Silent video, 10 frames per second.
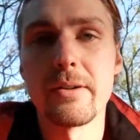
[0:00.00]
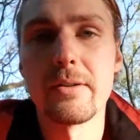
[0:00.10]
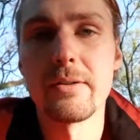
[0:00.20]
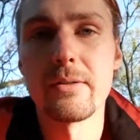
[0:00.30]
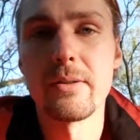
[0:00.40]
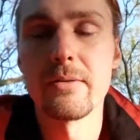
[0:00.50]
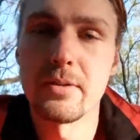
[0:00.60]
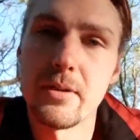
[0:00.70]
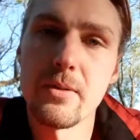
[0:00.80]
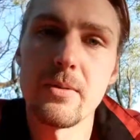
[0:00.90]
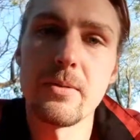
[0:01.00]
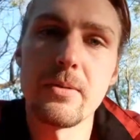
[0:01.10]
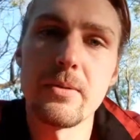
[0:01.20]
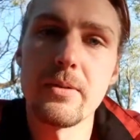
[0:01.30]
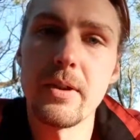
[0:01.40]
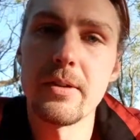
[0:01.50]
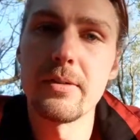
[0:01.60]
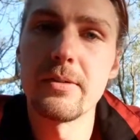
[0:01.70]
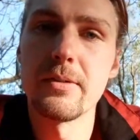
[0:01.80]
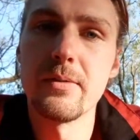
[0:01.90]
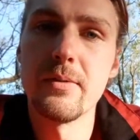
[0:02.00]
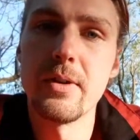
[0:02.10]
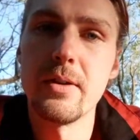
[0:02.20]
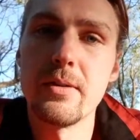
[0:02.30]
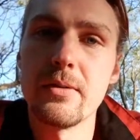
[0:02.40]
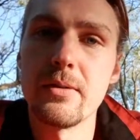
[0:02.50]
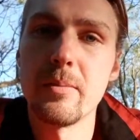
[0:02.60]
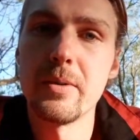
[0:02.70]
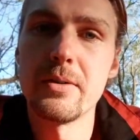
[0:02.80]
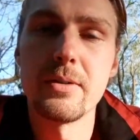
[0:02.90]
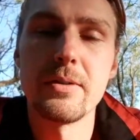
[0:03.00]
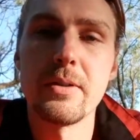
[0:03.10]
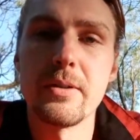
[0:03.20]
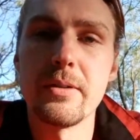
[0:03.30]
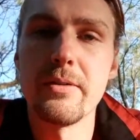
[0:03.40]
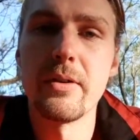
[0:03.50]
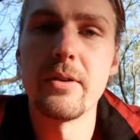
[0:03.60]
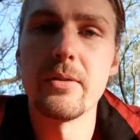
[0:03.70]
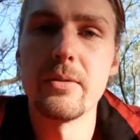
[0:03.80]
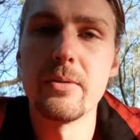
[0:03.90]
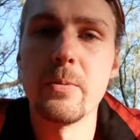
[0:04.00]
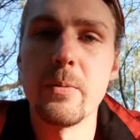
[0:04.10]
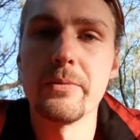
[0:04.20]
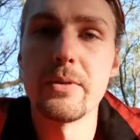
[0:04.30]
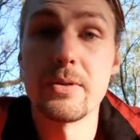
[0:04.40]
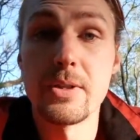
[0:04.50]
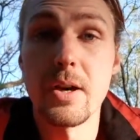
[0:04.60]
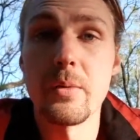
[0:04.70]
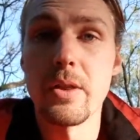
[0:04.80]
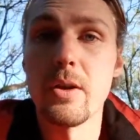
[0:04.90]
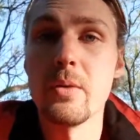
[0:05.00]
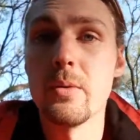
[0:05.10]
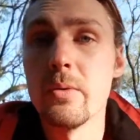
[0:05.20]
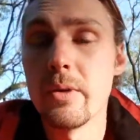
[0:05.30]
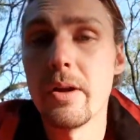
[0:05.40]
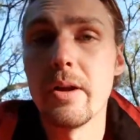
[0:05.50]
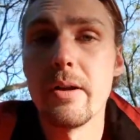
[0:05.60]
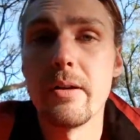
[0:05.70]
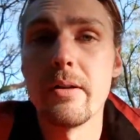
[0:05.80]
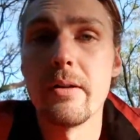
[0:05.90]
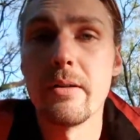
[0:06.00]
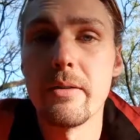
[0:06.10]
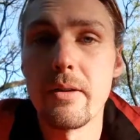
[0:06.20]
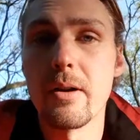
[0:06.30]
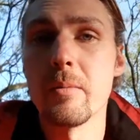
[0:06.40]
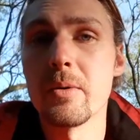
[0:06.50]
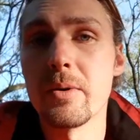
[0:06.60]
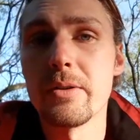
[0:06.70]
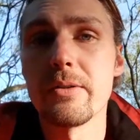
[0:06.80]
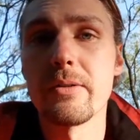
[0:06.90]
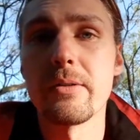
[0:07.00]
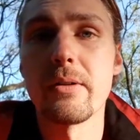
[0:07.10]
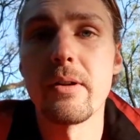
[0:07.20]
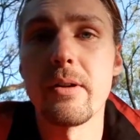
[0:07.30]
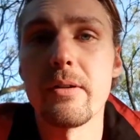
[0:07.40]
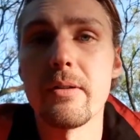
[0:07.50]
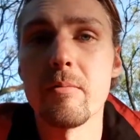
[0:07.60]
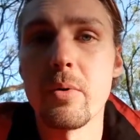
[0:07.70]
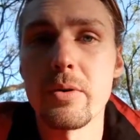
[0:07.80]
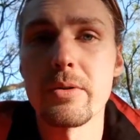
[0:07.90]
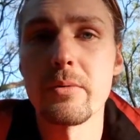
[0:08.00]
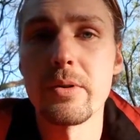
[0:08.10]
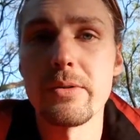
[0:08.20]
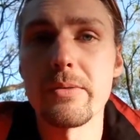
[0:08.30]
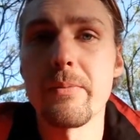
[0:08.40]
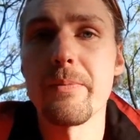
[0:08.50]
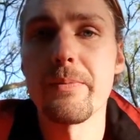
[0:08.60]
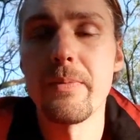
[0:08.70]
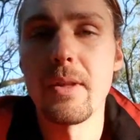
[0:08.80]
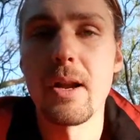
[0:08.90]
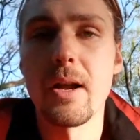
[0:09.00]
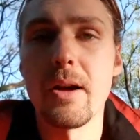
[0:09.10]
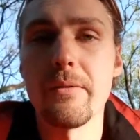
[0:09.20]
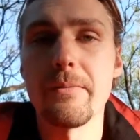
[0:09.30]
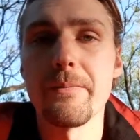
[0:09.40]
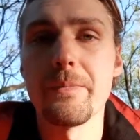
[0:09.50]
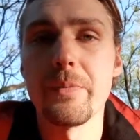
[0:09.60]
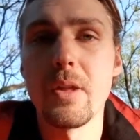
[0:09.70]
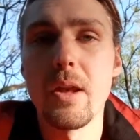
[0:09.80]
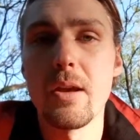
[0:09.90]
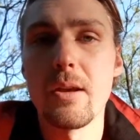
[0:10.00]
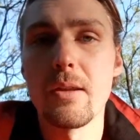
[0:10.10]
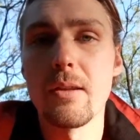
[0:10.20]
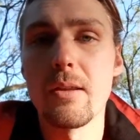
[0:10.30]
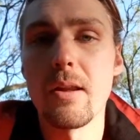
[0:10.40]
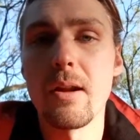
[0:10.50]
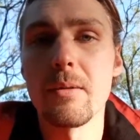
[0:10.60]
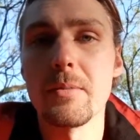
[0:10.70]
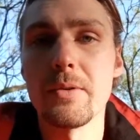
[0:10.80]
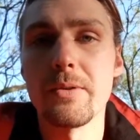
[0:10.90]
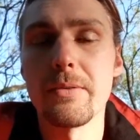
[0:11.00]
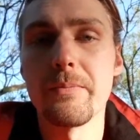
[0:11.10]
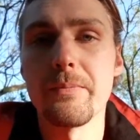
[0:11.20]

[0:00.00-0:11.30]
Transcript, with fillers: So I wanted to take this video opportunity in this video to to share with you uh, the common ones, uh, the important ones that I have and that I am using